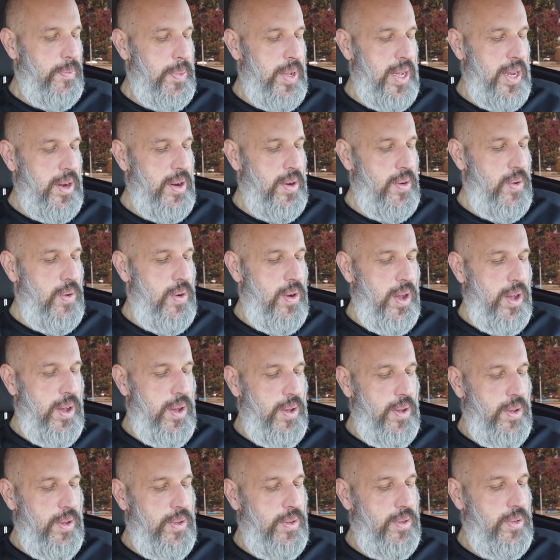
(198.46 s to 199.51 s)
peanut
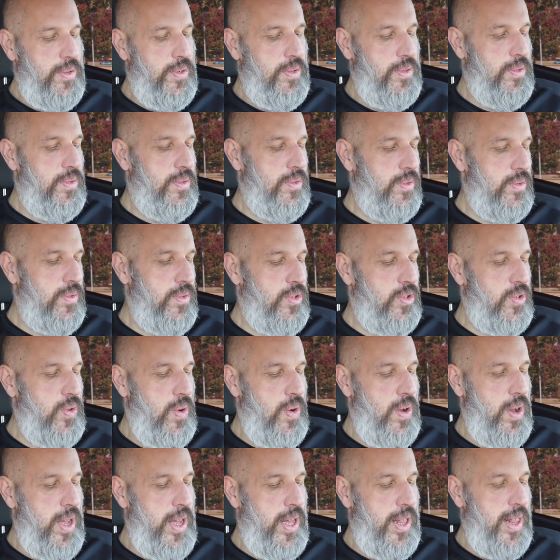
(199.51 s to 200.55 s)
oil,
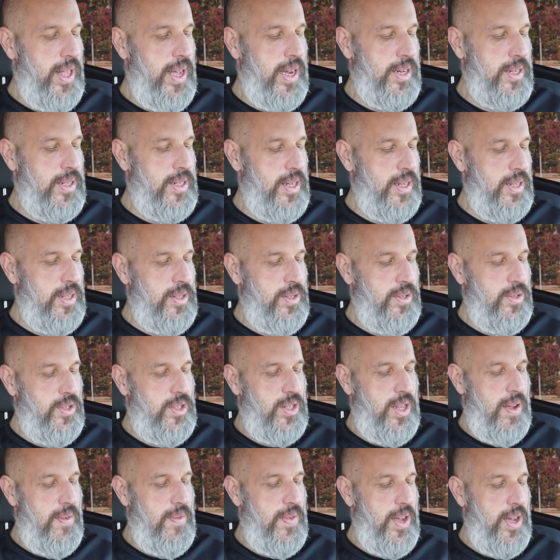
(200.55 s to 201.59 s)
soy lectin,
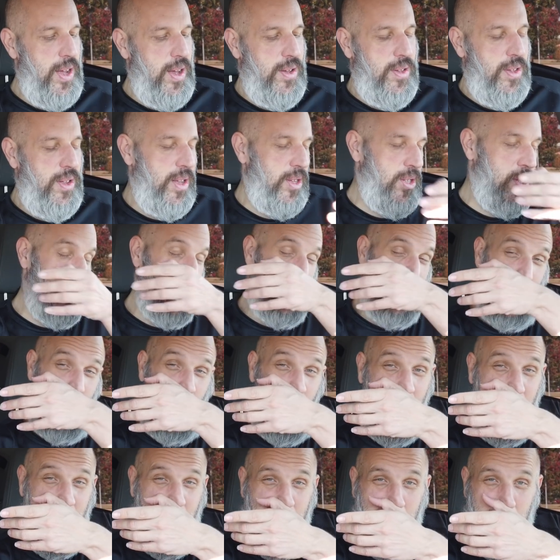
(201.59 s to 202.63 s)
stevia. Well, that's a
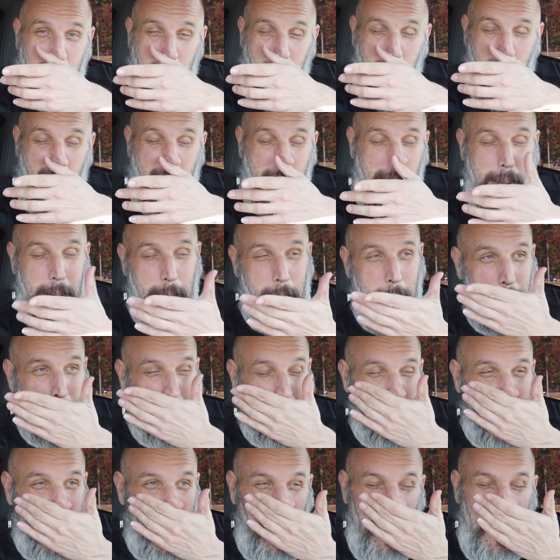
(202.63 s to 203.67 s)
soy lectin.
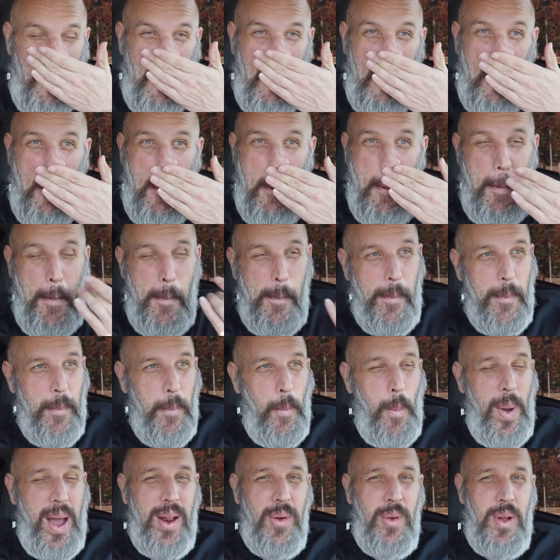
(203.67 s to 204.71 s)

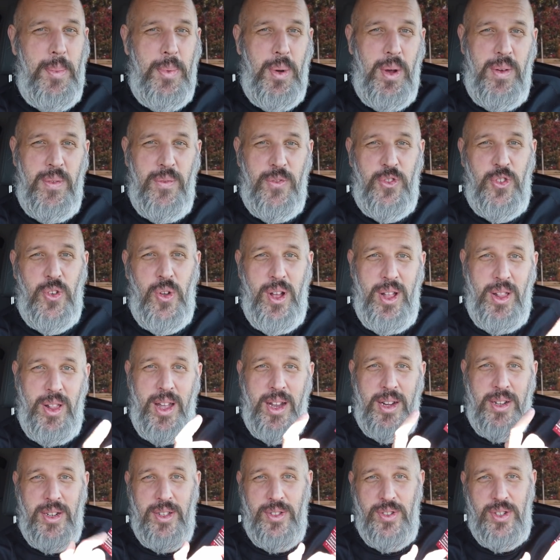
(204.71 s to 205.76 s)
Why are we putting soy
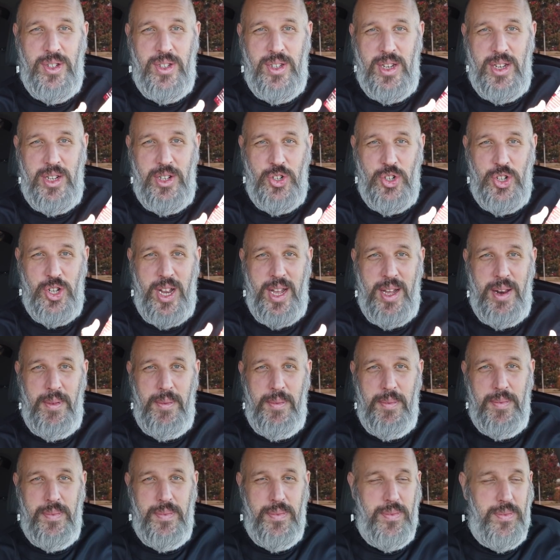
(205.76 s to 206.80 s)
lectins in this shit?
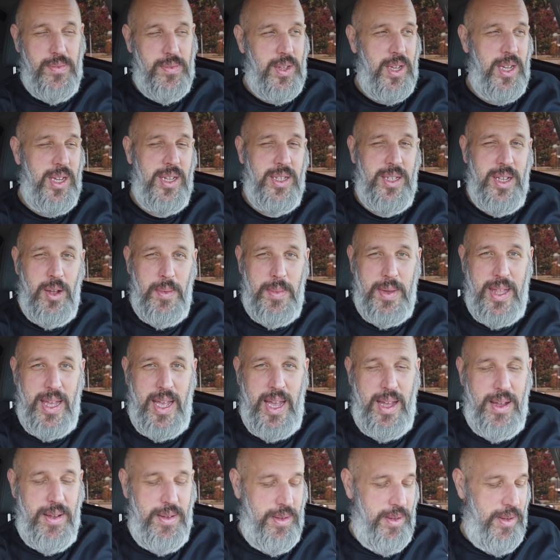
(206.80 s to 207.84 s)
Can you tell me
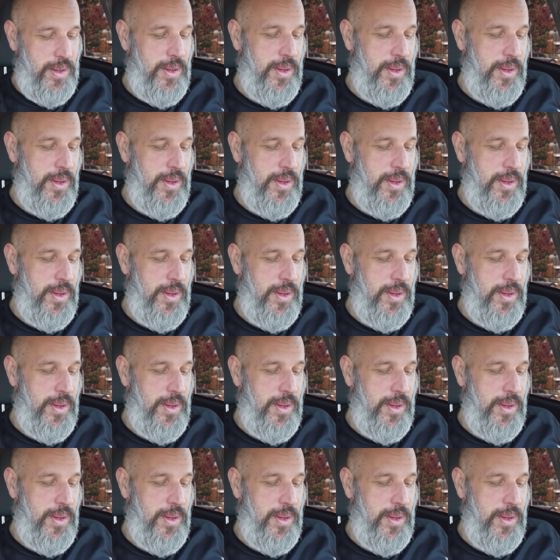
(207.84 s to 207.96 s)
that?